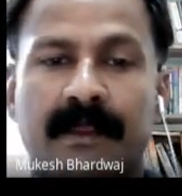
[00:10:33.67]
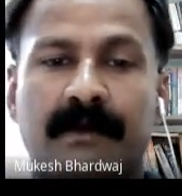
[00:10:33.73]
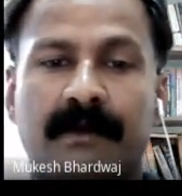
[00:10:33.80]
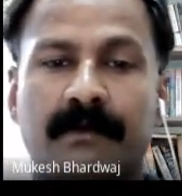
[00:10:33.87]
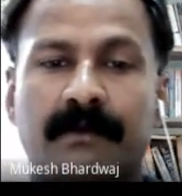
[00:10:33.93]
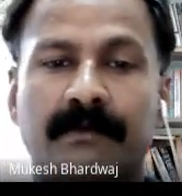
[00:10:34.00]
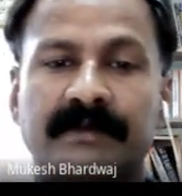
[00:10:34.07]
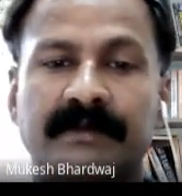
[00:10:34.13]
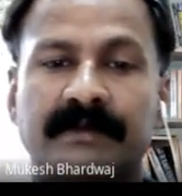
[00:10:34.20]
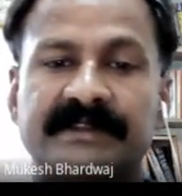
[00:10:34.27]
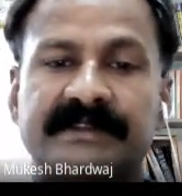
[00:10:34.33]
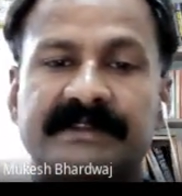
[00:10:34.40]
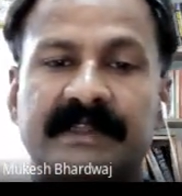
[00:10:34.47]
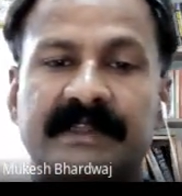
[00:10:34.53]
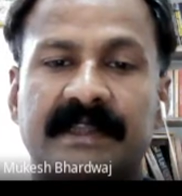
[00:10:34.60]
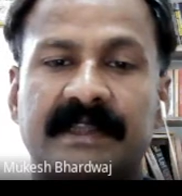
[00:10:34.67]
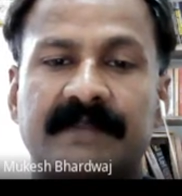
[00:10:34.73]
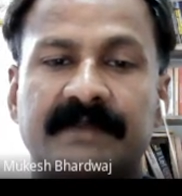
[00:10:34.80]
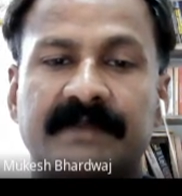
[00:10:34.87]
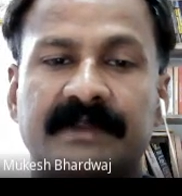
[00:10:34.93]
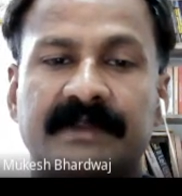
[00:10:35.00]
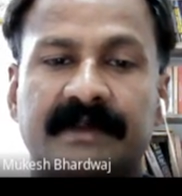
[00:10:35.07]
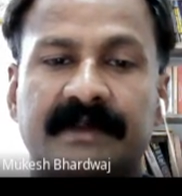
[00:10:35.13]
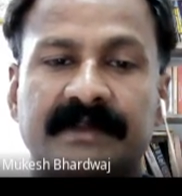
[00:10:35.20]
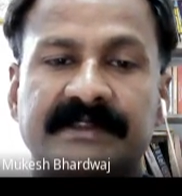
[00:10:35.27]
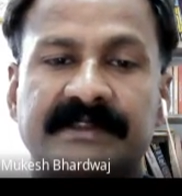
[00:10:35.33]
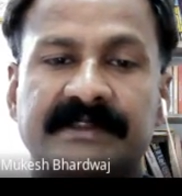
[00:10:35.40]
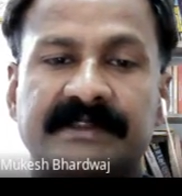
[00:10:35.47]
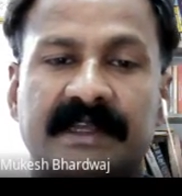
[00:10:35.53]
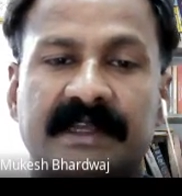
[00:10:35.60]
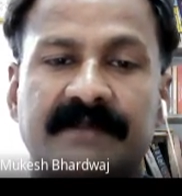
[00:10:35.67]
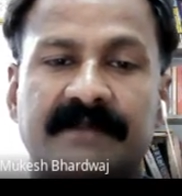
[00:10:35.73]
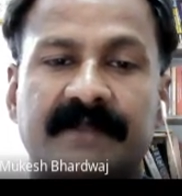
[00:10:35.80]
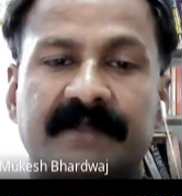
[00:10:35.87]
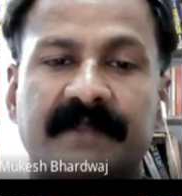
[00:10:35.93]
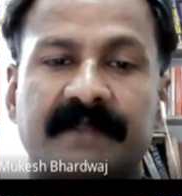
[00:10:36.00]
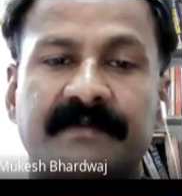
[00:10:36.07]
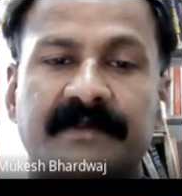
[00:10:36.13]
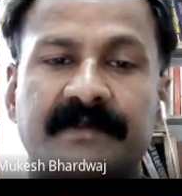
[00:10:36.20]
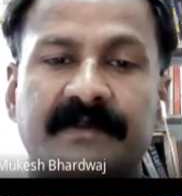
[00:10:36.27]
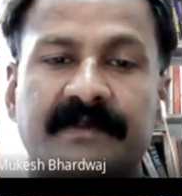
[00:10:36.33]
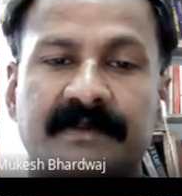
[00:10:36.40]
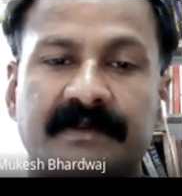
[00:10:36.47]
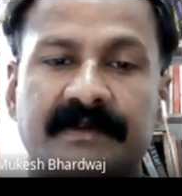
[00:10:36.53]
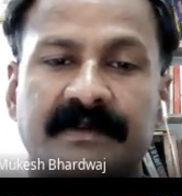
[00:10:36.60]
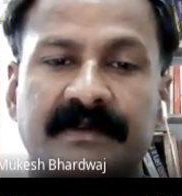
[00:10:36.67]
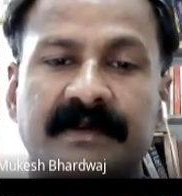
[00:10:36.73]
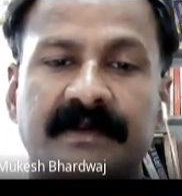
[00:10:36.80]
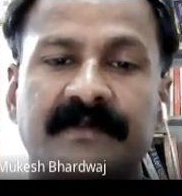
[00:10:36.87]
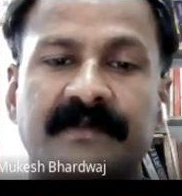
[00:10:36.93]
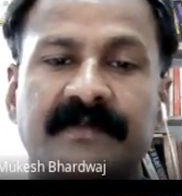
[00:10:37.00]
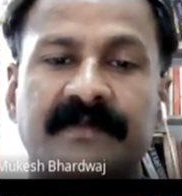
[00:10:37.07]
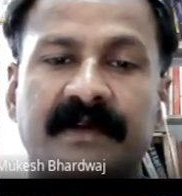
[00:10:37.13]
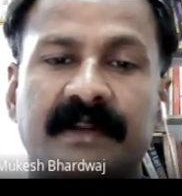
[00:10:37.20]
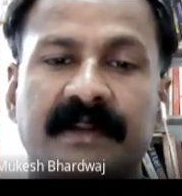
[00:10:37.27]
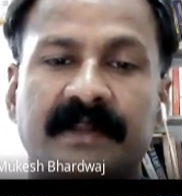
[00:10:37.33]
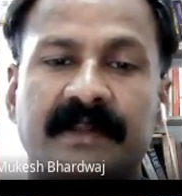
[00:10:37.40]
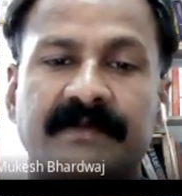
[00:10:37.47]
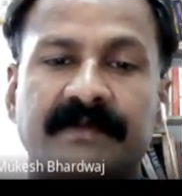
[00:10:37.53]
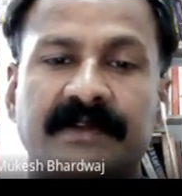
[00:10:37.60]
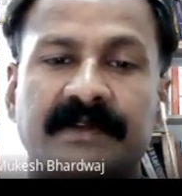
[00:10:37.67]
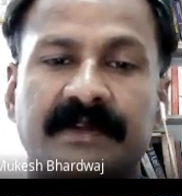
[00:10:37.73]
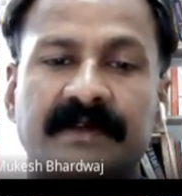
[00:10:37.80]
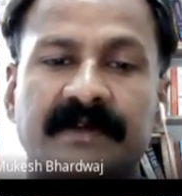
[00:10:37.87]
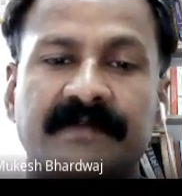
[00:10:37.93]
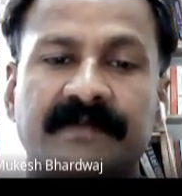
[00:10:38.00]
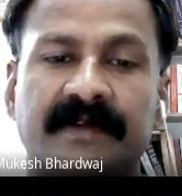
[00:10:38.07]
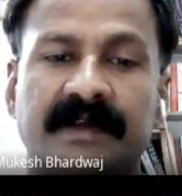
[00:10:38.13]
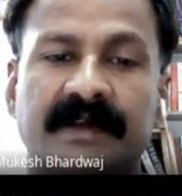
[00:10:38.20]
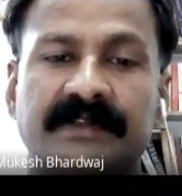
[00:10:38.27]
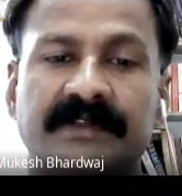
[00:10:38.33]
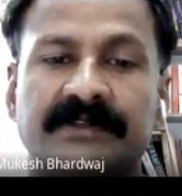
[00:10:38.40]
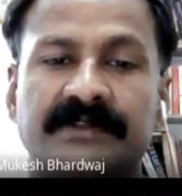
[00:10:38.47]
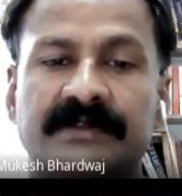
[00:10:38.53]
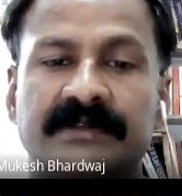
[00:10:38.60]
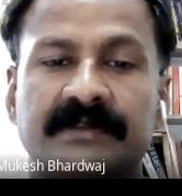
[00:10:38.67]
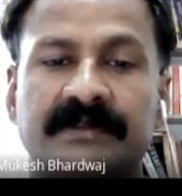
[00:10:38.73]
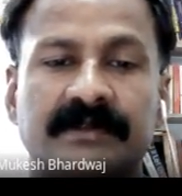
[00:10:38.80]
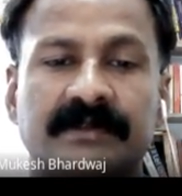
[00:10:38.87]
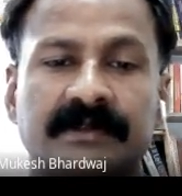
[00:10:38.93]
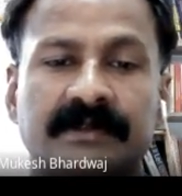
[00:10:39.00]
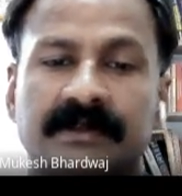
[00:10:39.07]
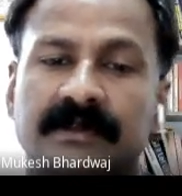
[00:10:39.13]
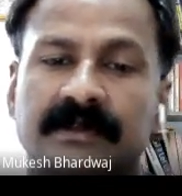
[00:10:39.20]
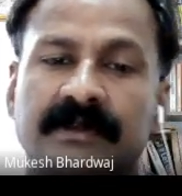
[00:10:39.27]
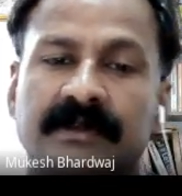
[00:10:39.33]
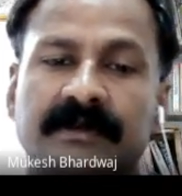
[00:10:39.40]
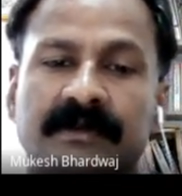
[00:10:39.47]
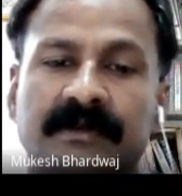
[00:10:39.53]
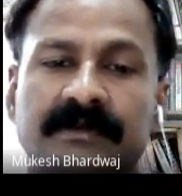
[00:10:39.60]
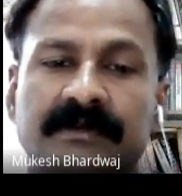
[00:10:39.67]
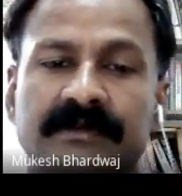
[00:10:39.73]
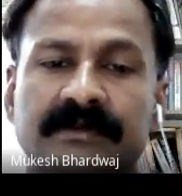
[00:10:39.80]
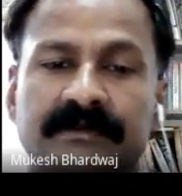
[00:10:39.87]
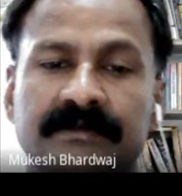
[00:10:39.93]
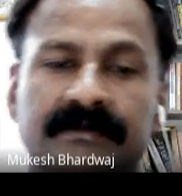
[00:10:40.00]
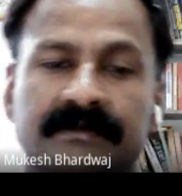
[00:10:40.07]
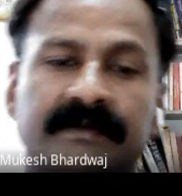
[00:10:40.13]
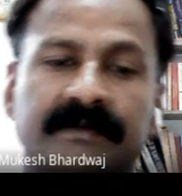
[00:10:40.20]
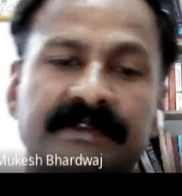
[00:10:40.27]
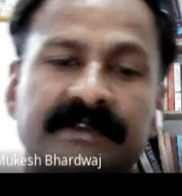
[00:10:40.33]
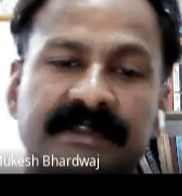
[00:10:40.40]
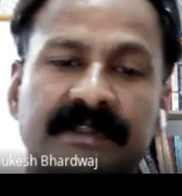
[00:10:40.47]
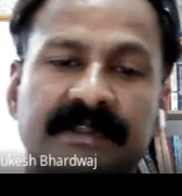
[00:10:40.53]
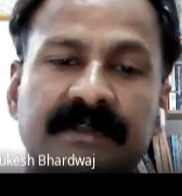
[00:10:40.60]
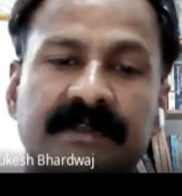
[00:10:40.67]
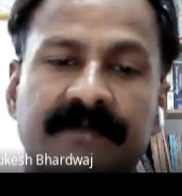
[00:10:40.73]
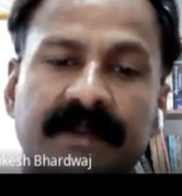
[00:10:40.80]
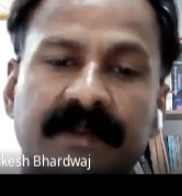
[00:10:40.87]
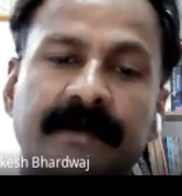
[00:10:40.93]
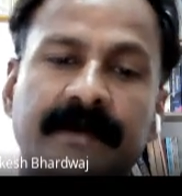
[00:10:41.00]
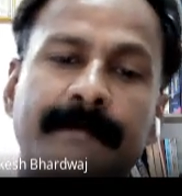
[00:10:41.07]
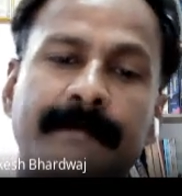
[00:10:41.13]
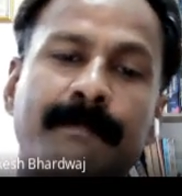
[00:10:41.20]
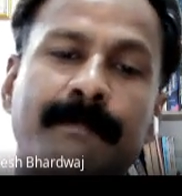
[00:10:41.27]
always align with crest and wave tough align with tough, as we will see in the figure.